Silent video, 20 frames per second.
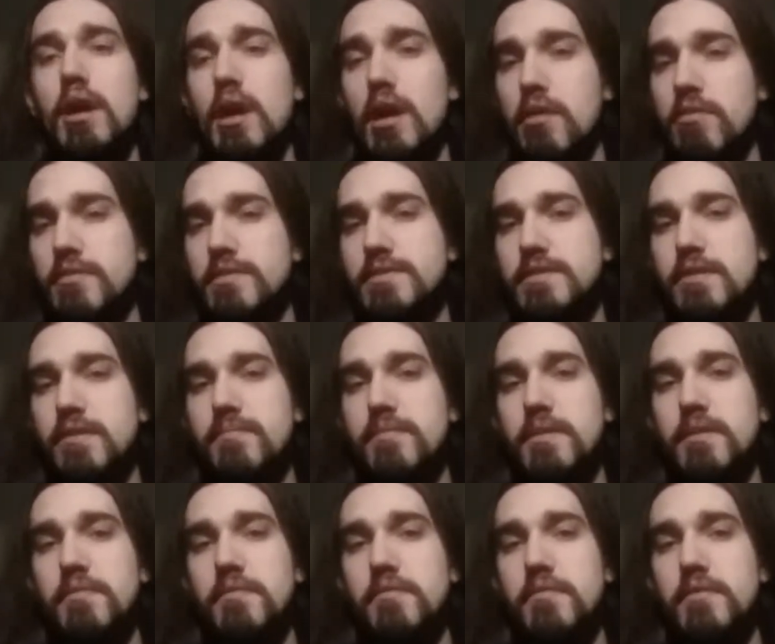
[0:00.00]
Hey, what's up
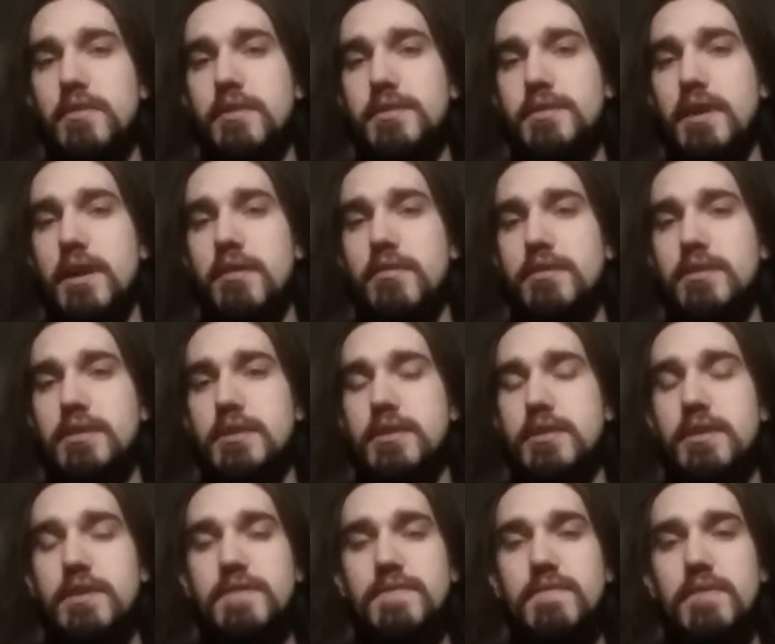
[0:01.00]
everyone? Now in
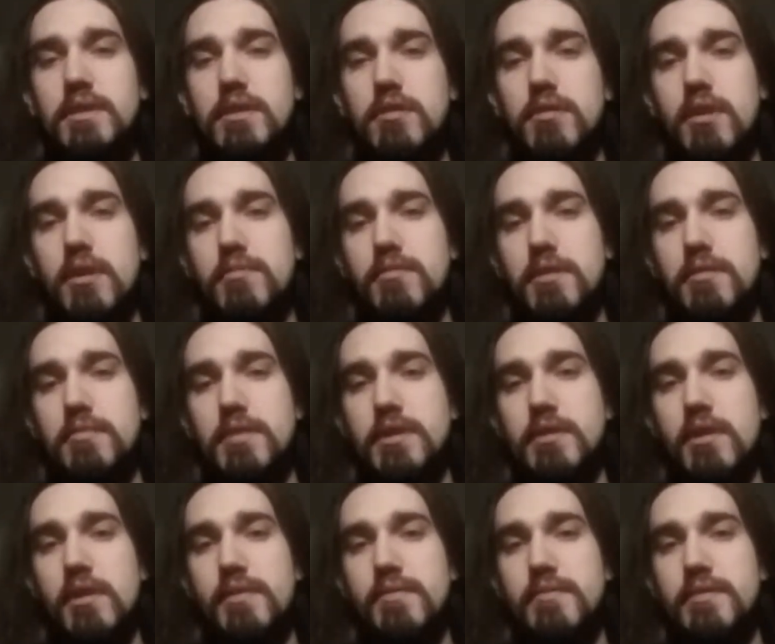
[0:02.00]
this video I'm going to be
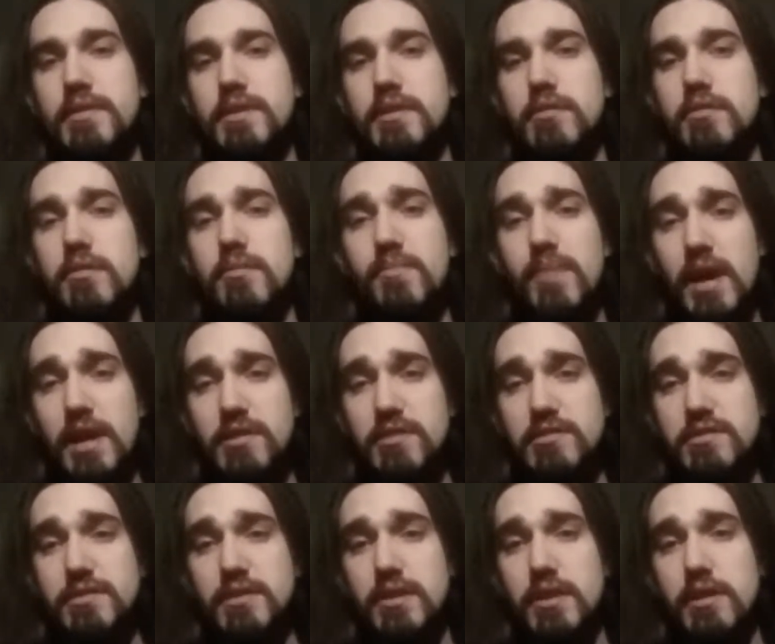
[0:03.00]
covering the
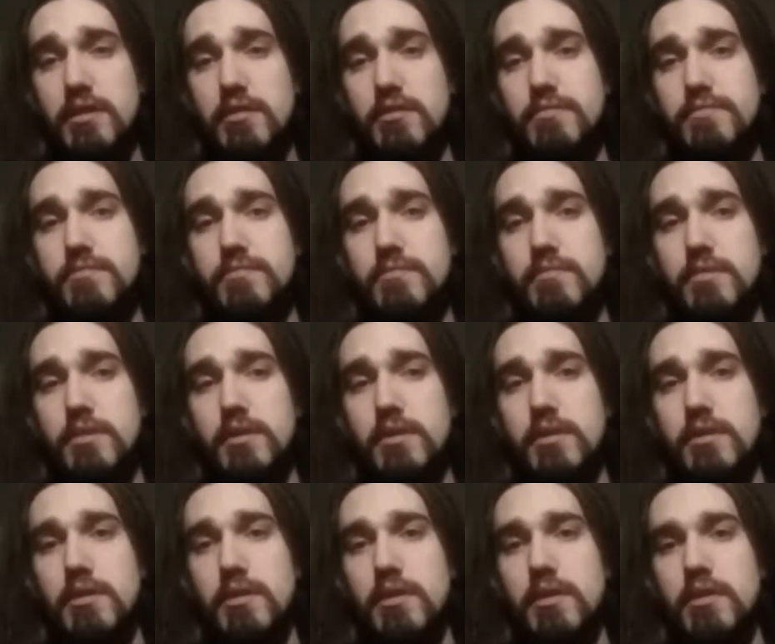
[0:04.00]
minor scale.
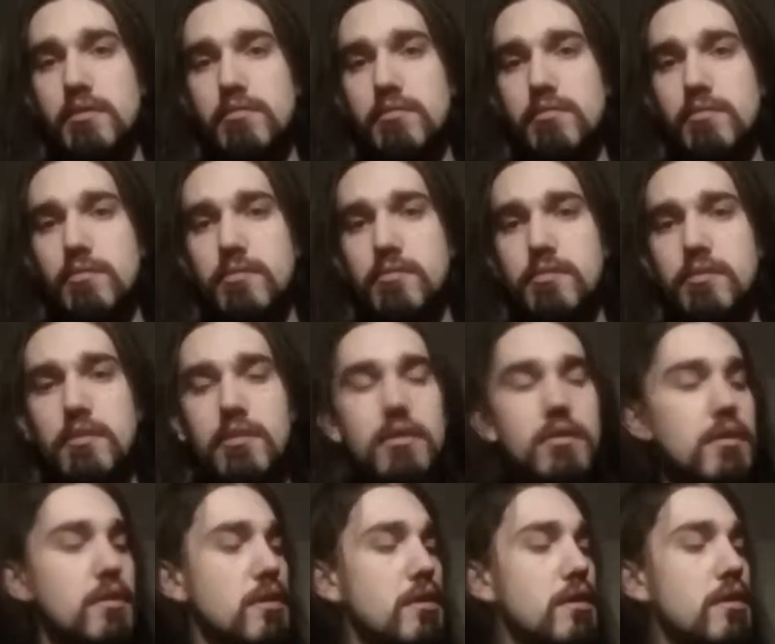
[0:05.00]
Hey,
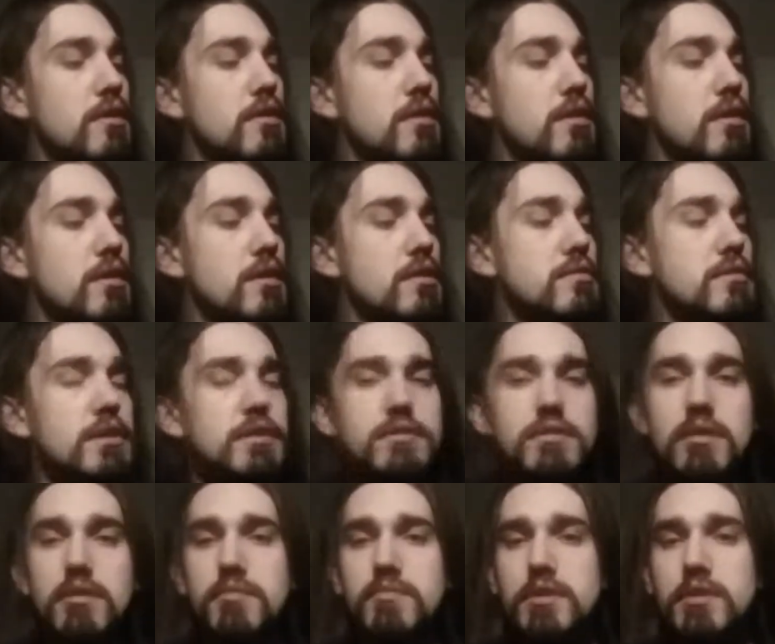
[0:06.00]
and it's
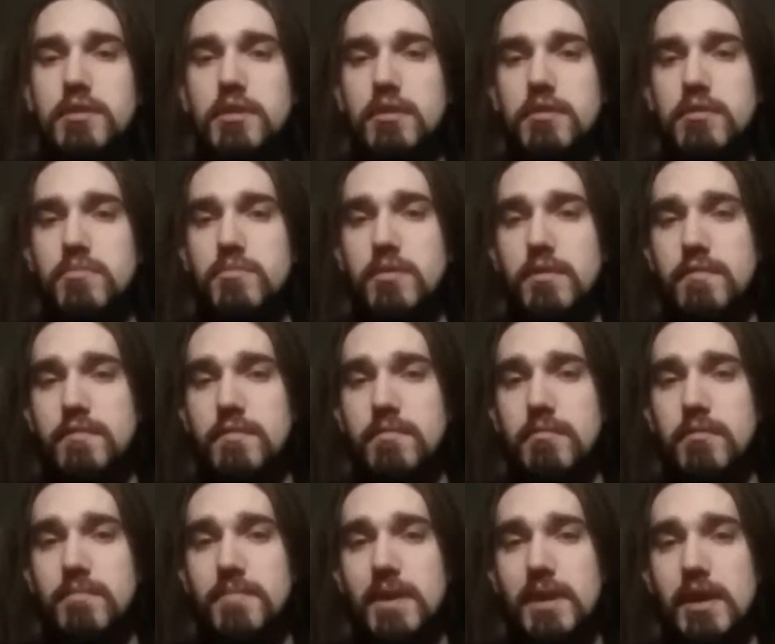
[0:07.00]
going to be another
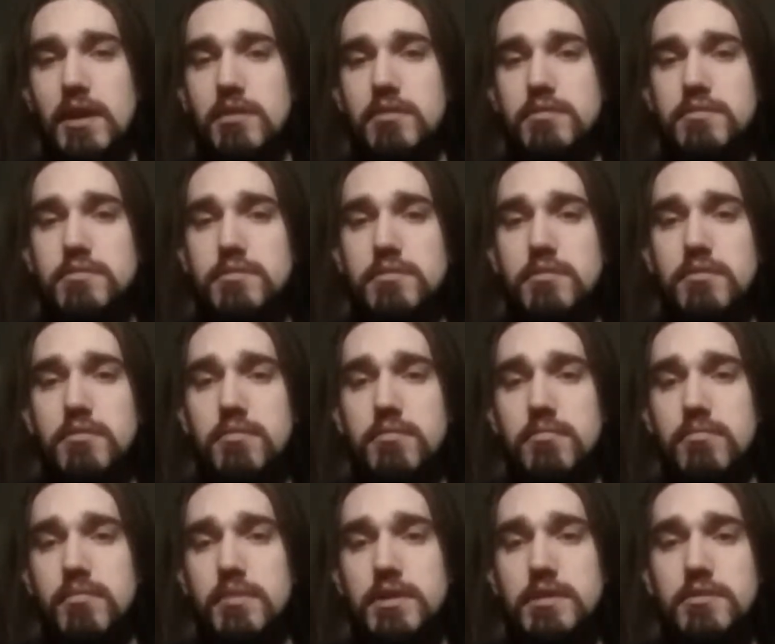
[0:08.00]
movable pattern, so
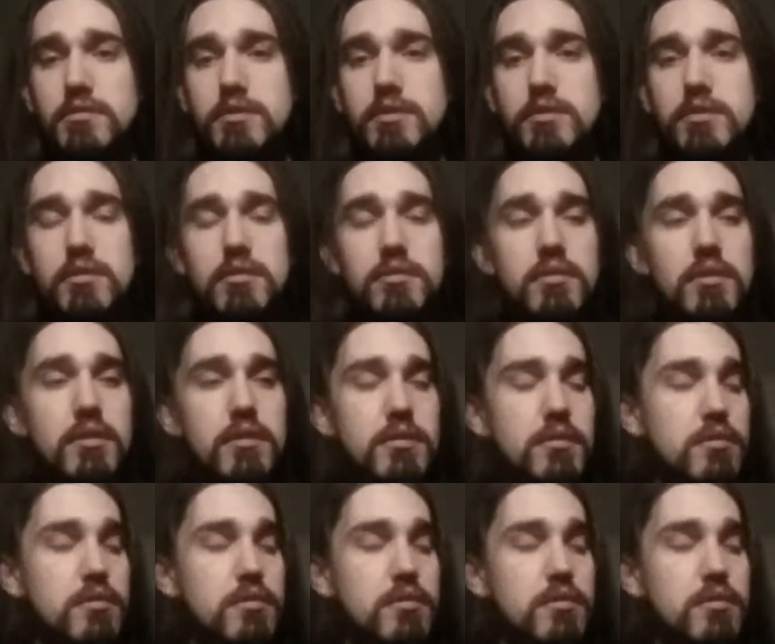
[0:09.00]
basically you can